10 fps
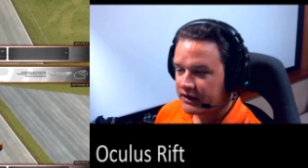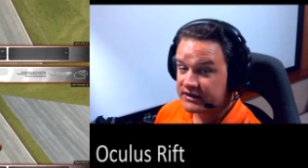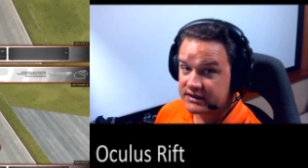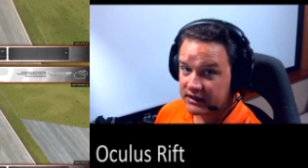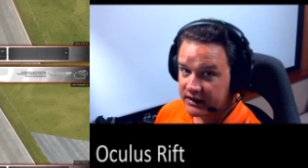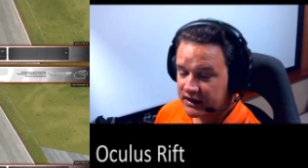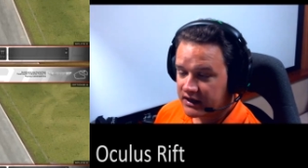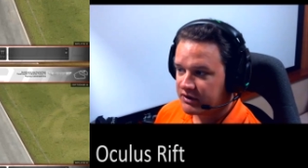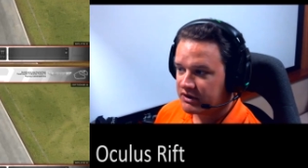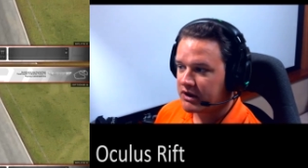still ended
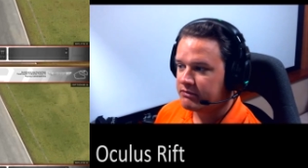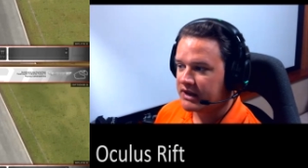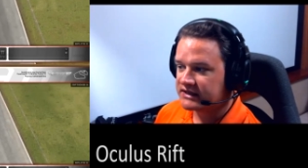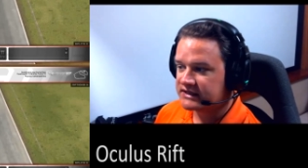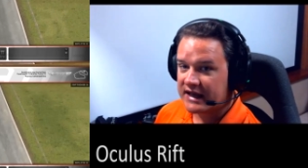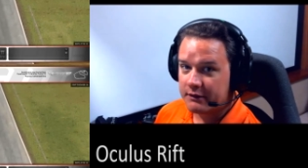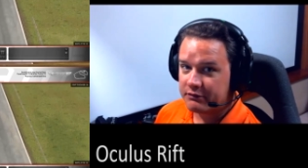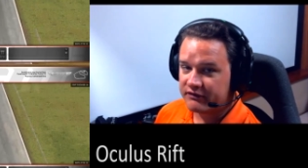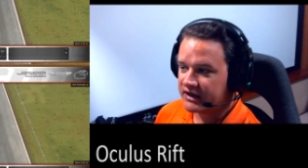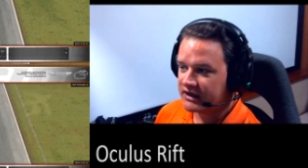up being my best lap,
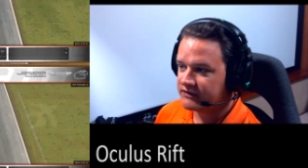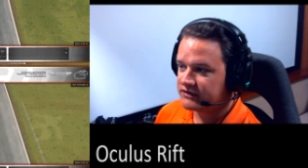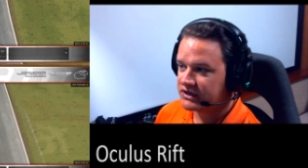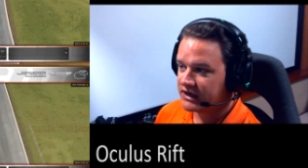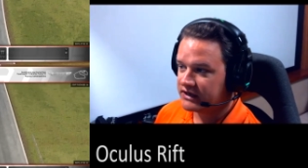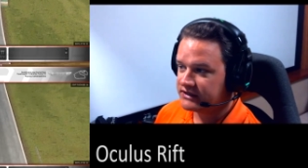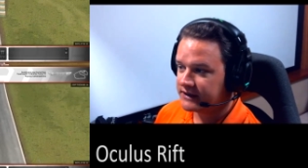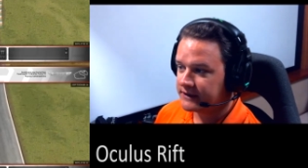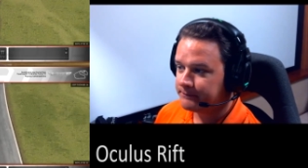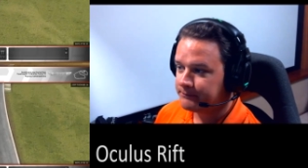if that gives you an idea